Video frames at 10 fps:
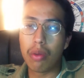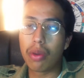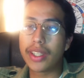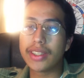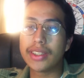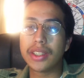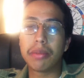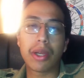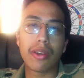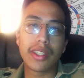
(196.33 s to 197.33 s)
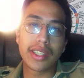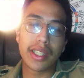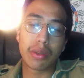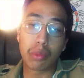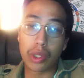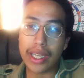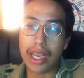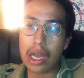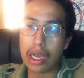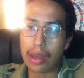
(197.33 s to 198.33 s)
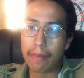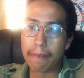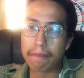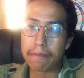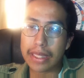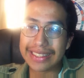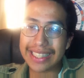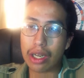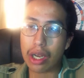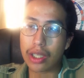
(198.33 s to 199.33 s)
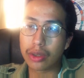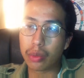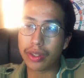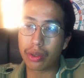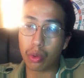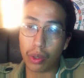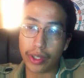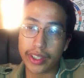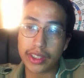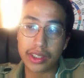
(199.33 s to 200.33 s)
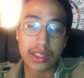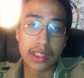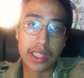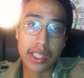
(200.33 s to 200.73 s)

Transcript: One can say about it that one is at odds with Aquarians.